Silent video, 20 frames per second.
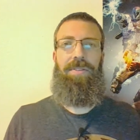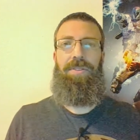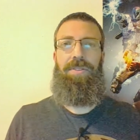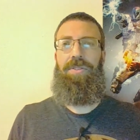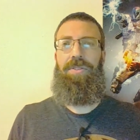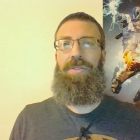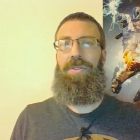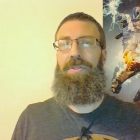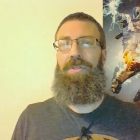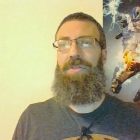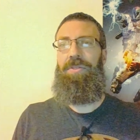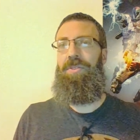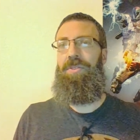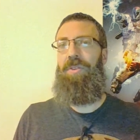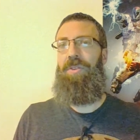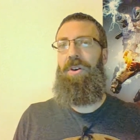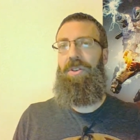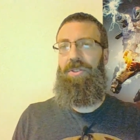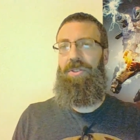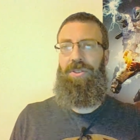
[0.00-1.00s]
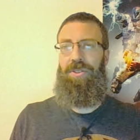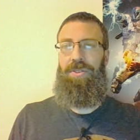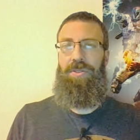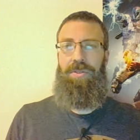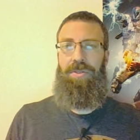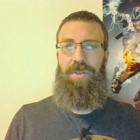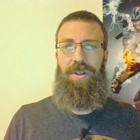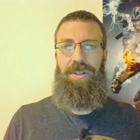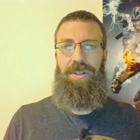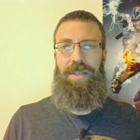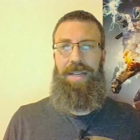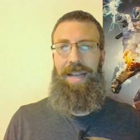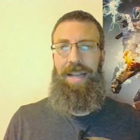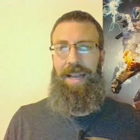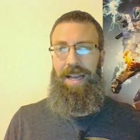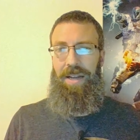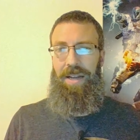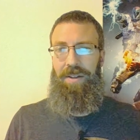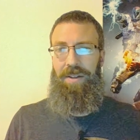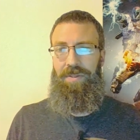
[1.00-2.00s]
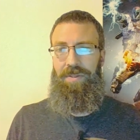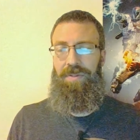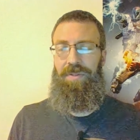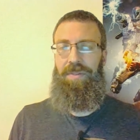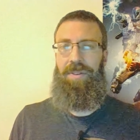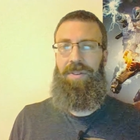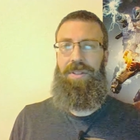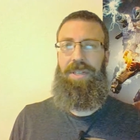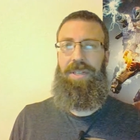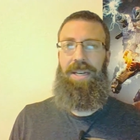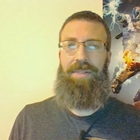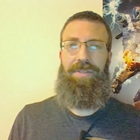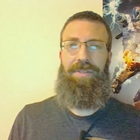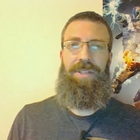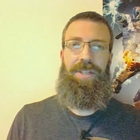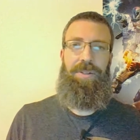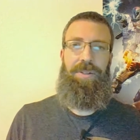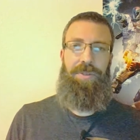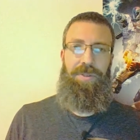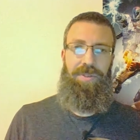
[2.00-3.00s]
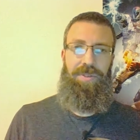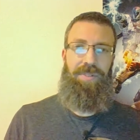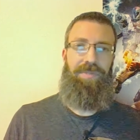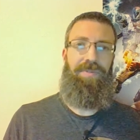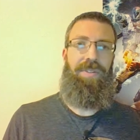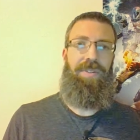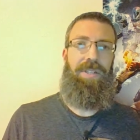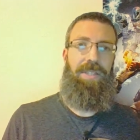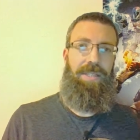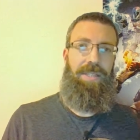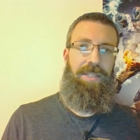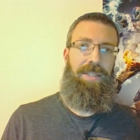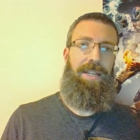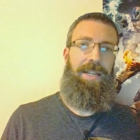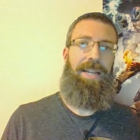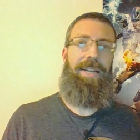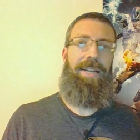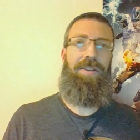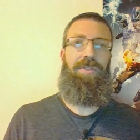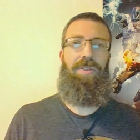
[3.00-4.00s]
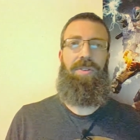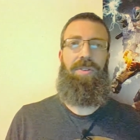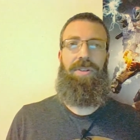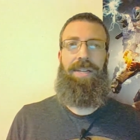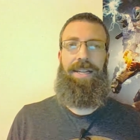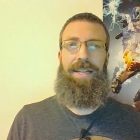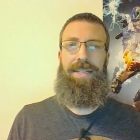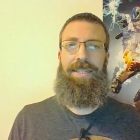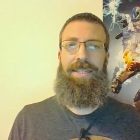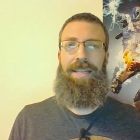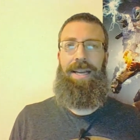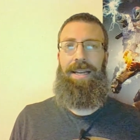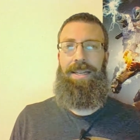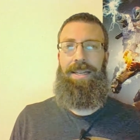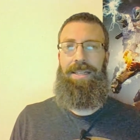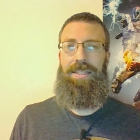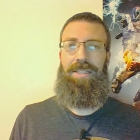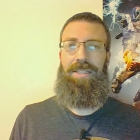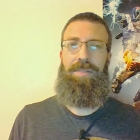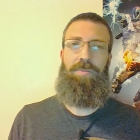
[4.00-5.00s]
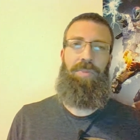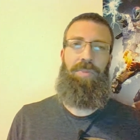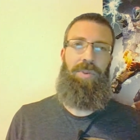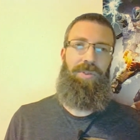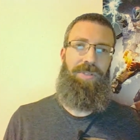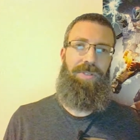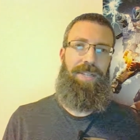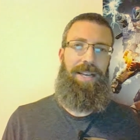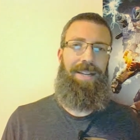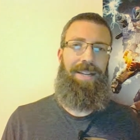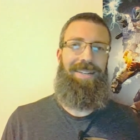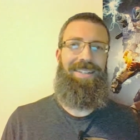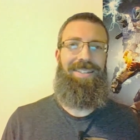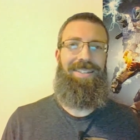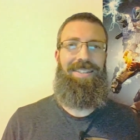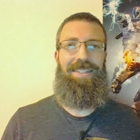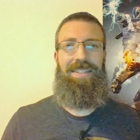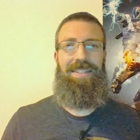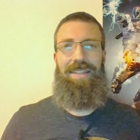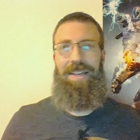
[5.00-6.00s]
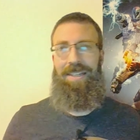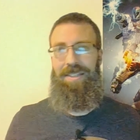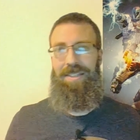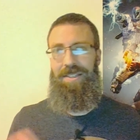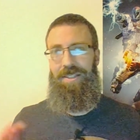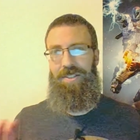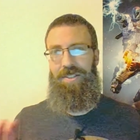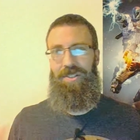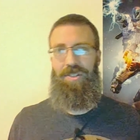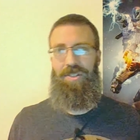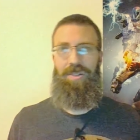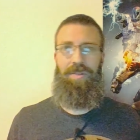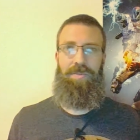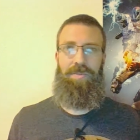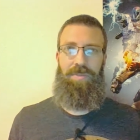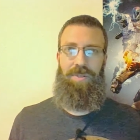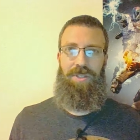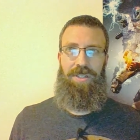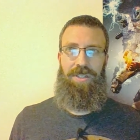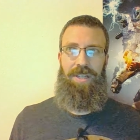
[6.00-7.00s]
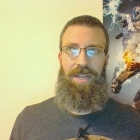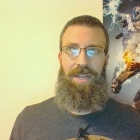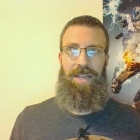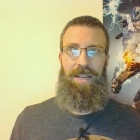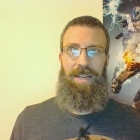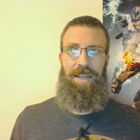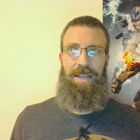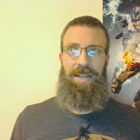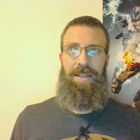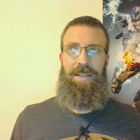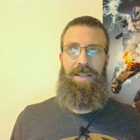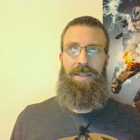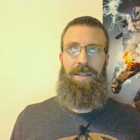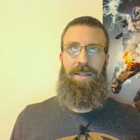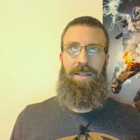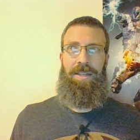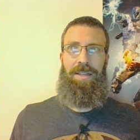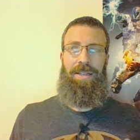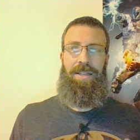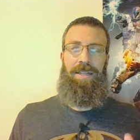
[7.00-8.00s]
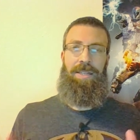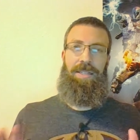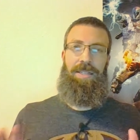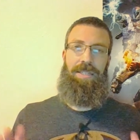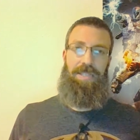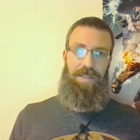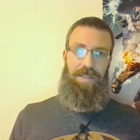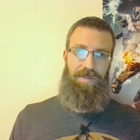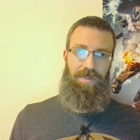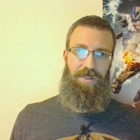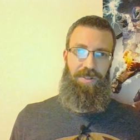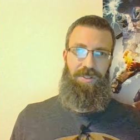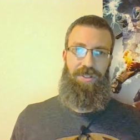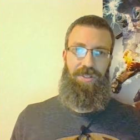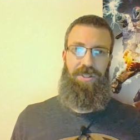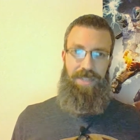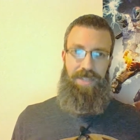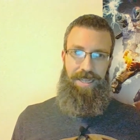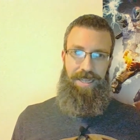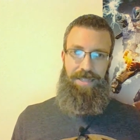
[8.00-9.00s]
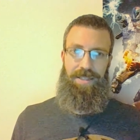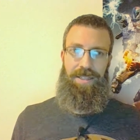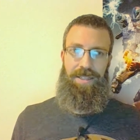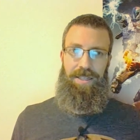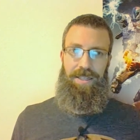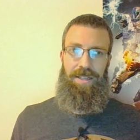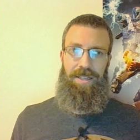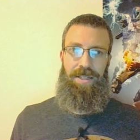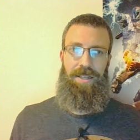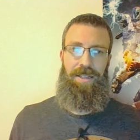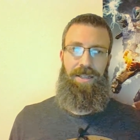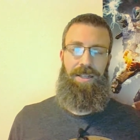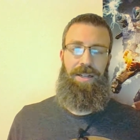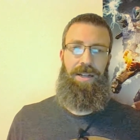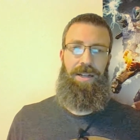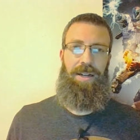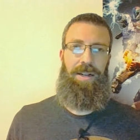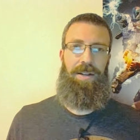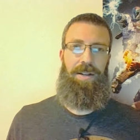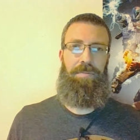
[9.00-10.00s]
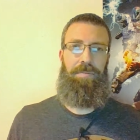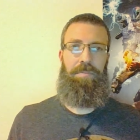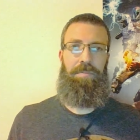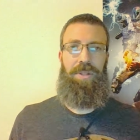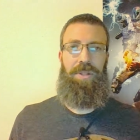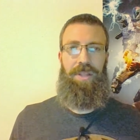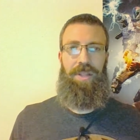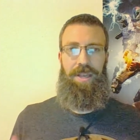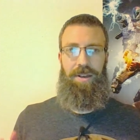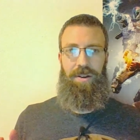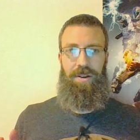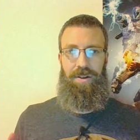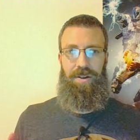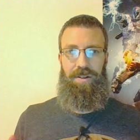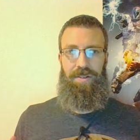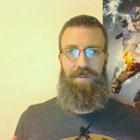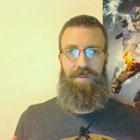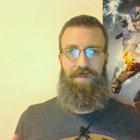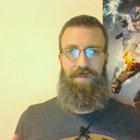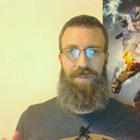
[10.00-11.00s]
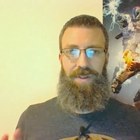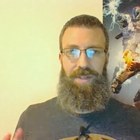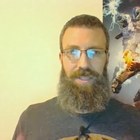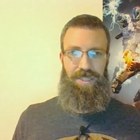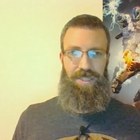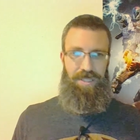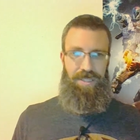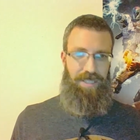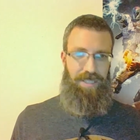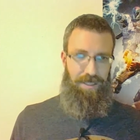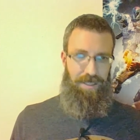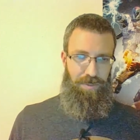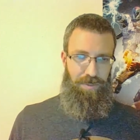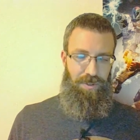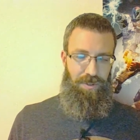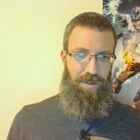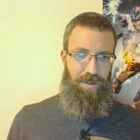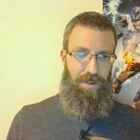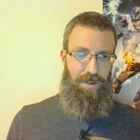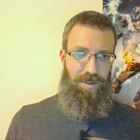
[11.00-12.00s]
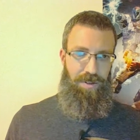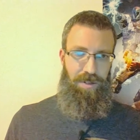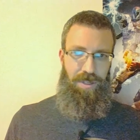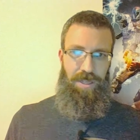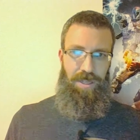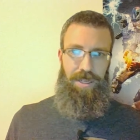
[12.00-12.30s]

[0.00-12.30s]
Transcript: So you also are going to have kind of a hero and villain, and or antagonist and protagonist. Yes, these terms differ slightly, but they are very similar.